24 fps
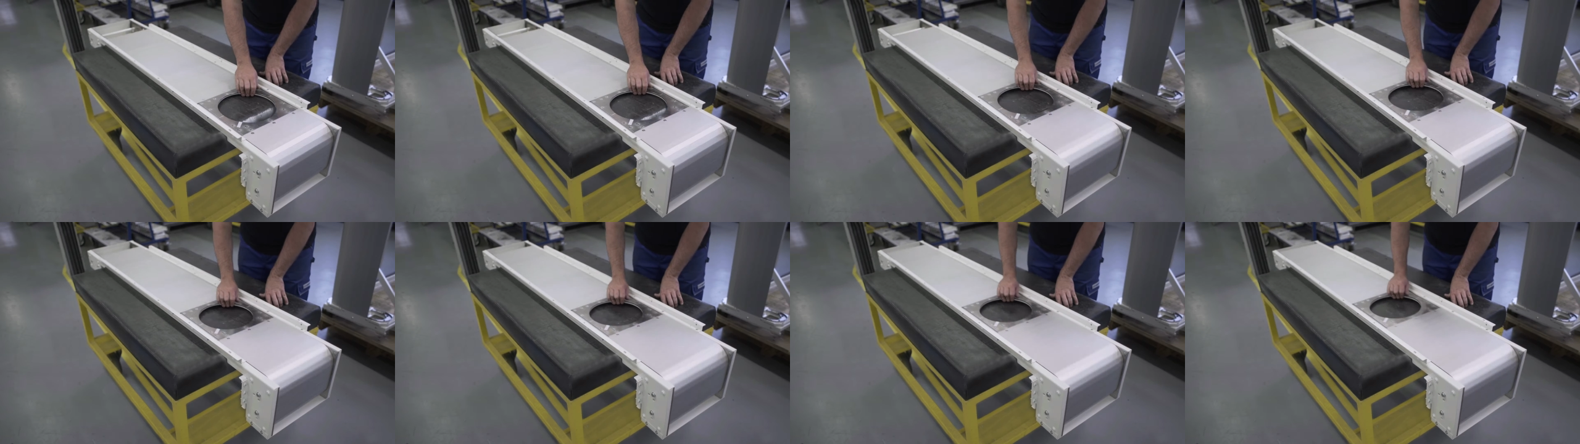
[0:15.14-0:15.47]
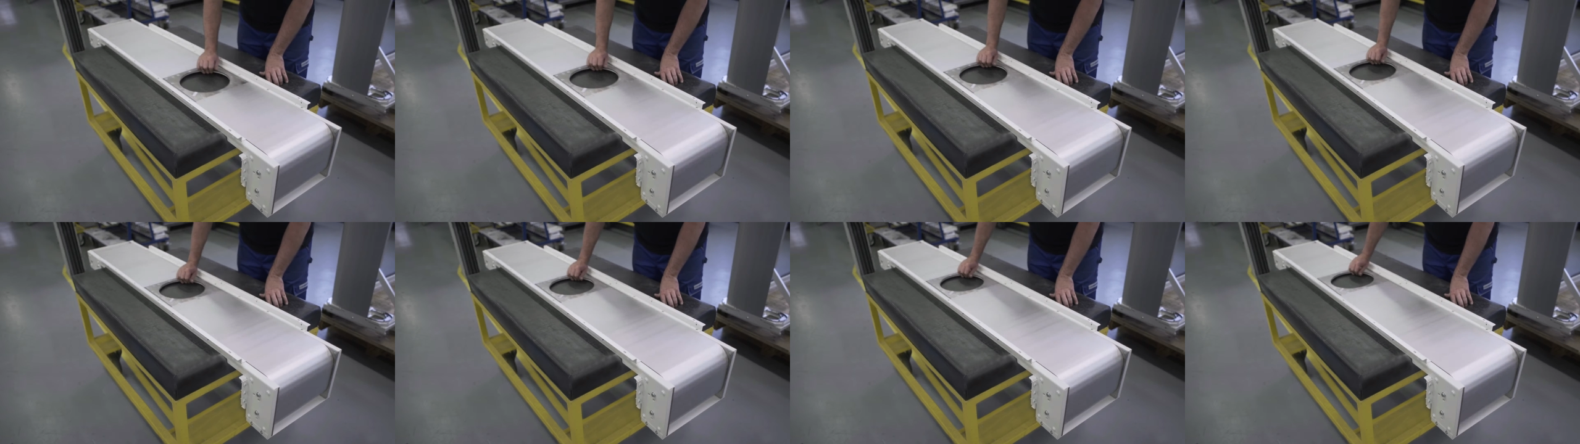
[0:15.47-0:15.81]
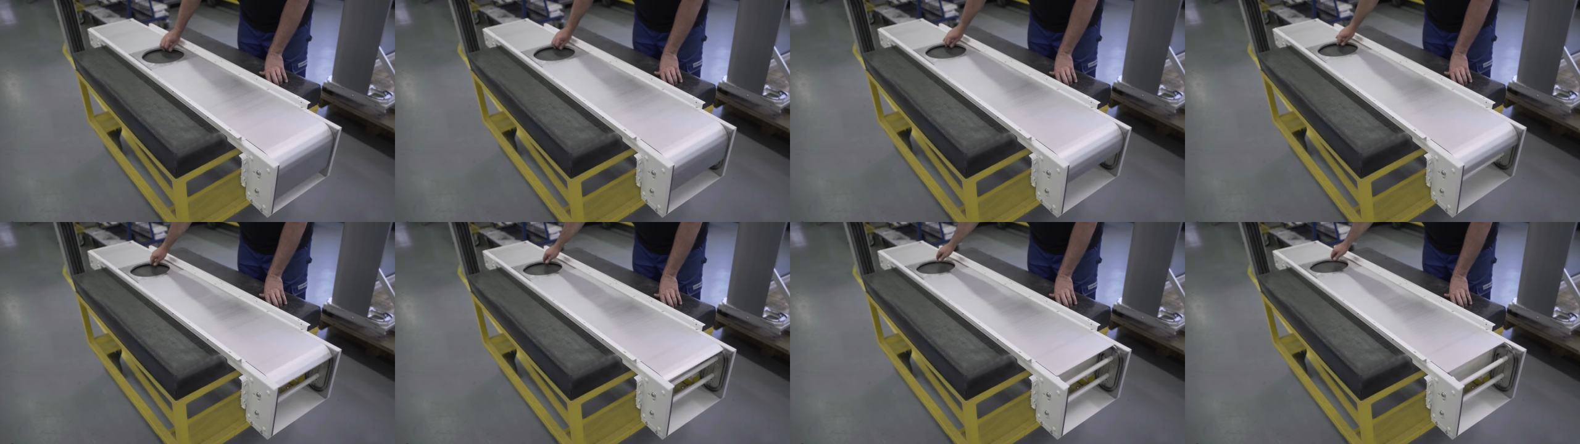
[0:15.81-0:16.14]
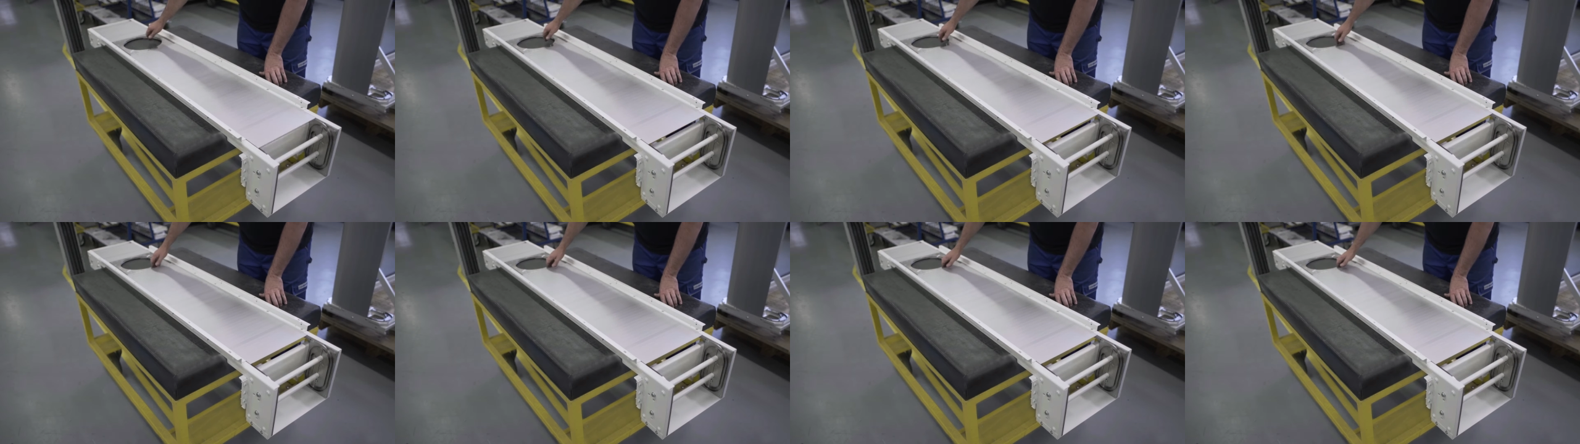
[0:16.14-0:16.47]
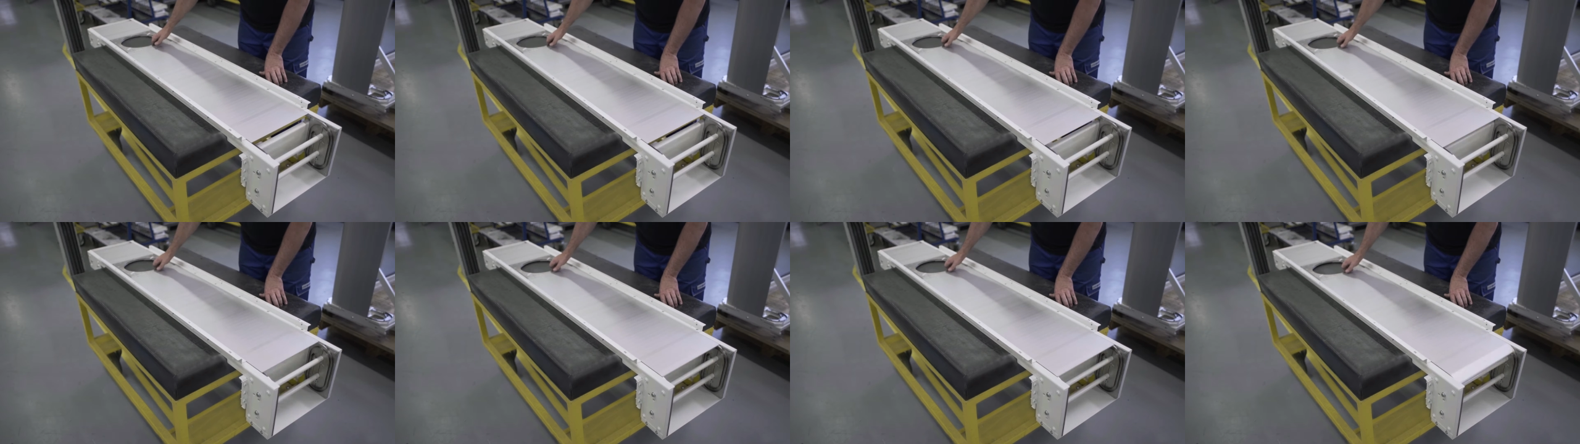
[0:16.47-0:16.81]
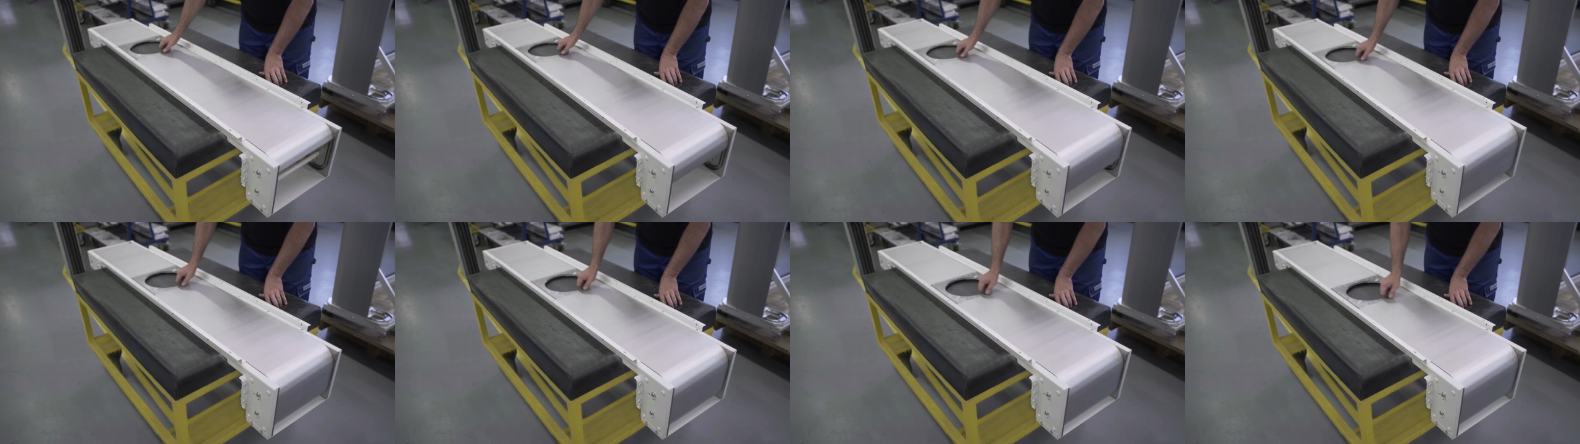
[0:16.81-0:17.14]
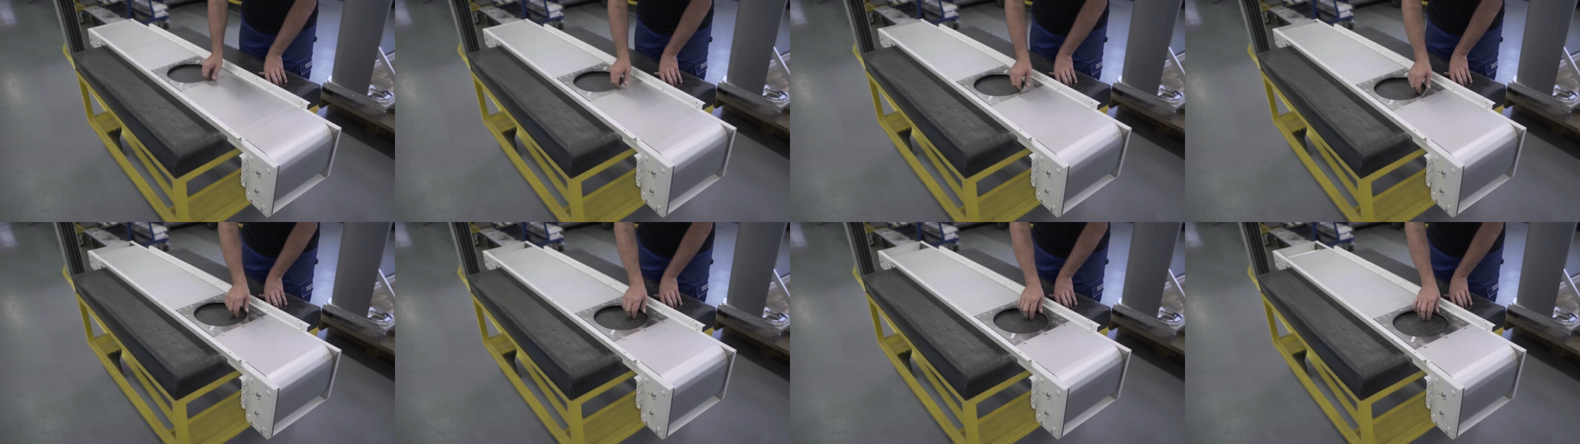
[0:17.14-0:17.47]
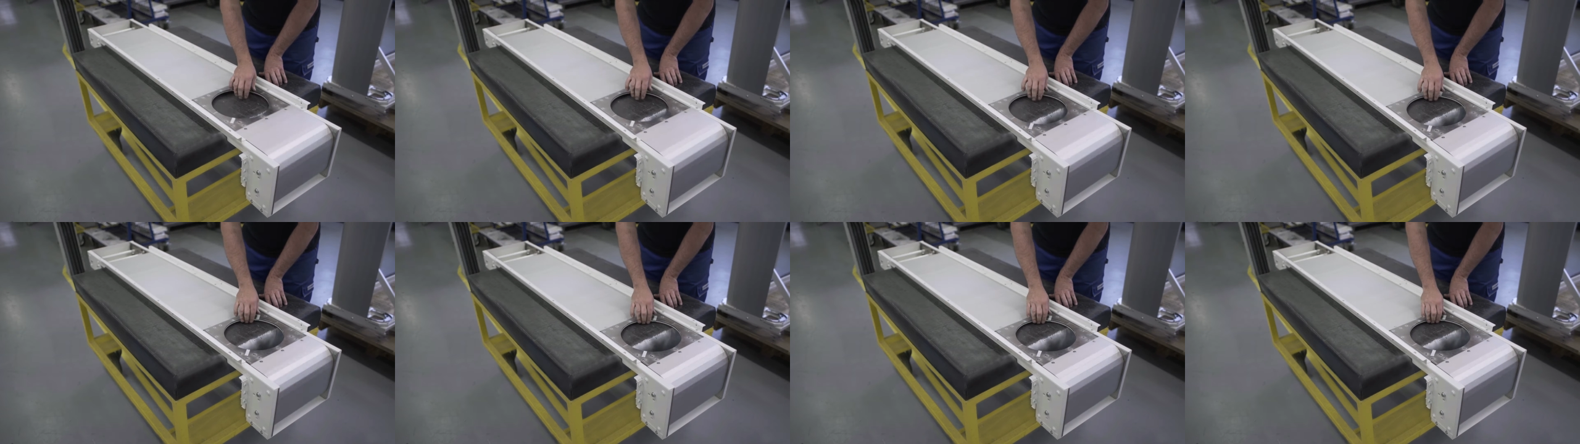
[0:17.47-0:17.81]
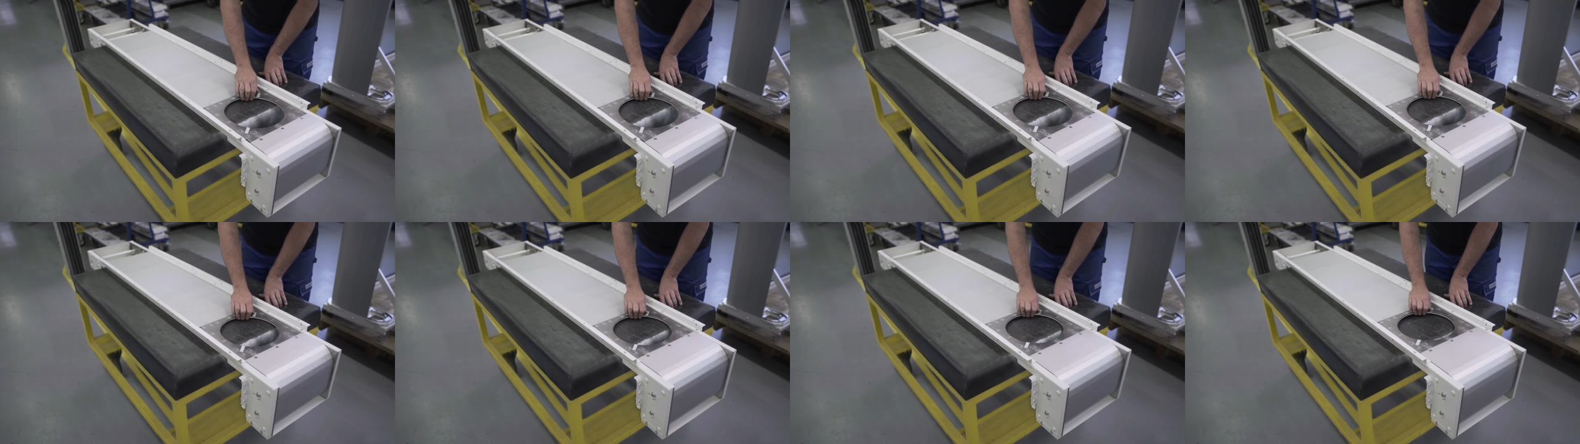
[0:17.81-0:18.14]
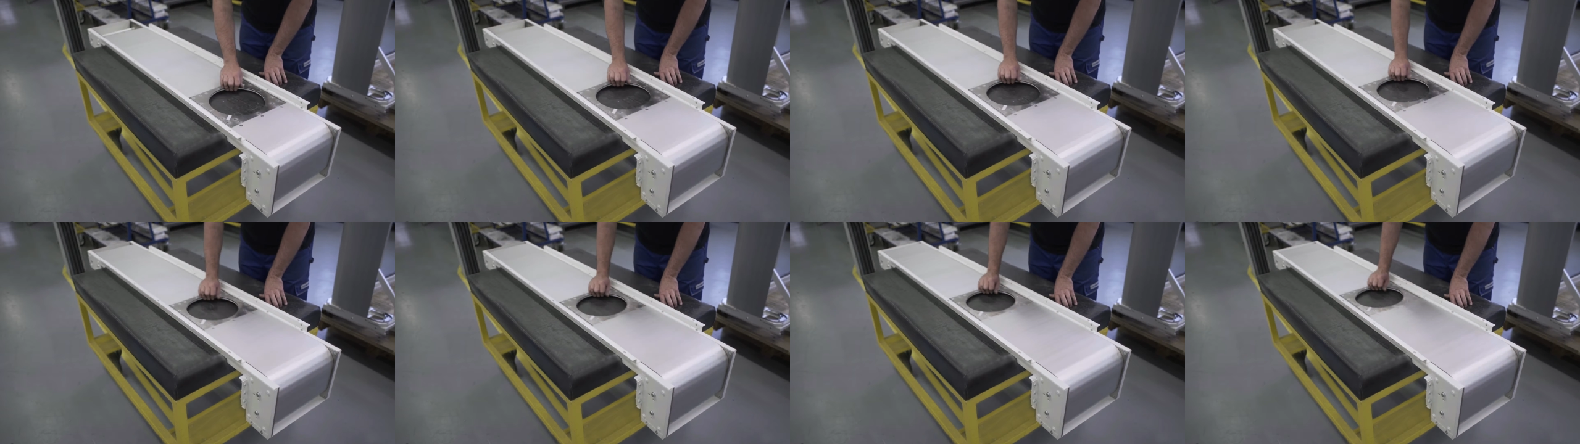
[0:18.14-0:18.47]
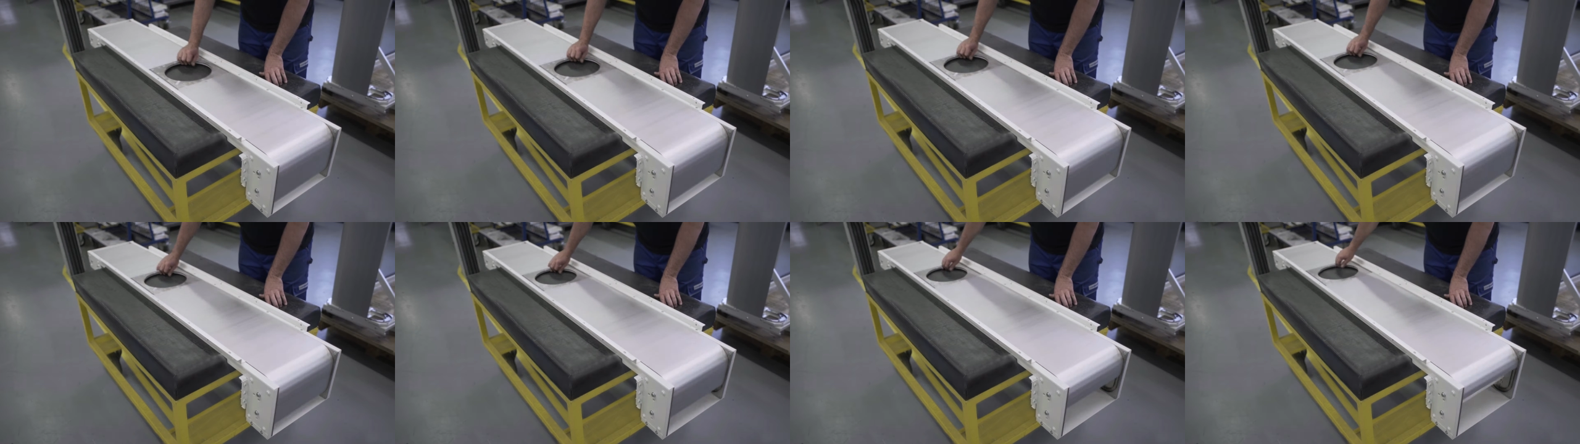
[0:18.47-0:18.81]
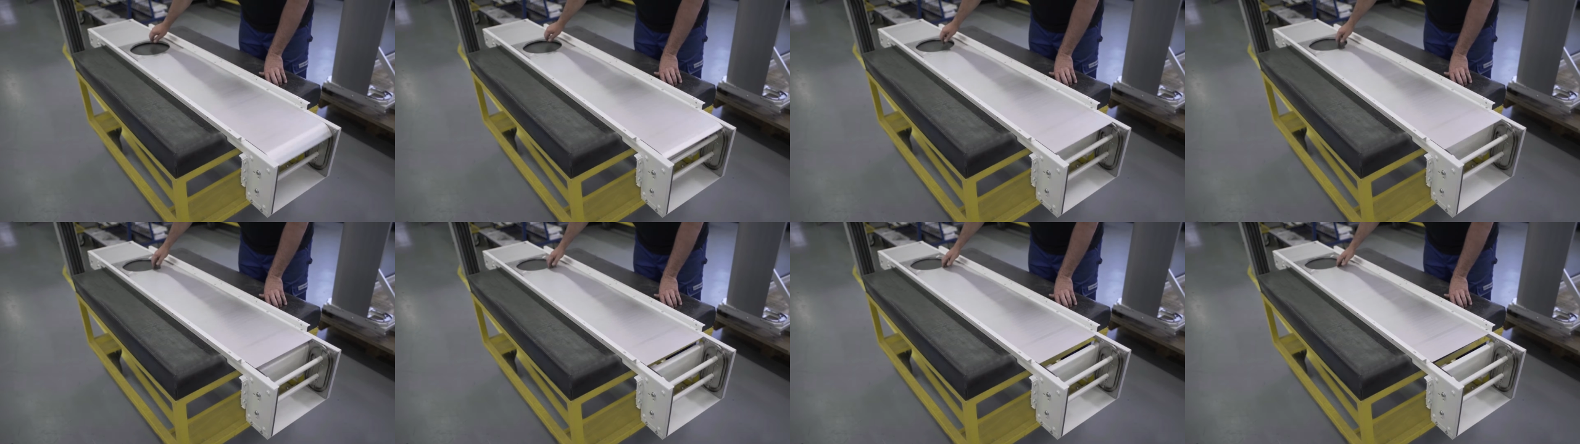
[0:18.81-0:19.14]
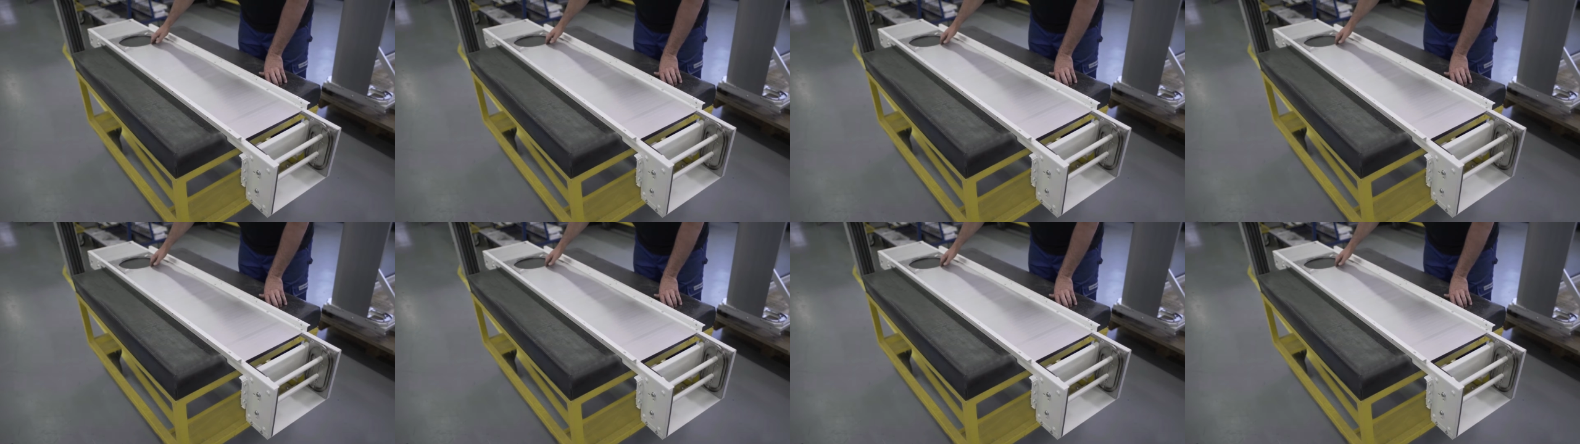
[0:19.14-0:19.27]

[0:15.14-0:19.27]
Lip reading: [unreadable: no face in view]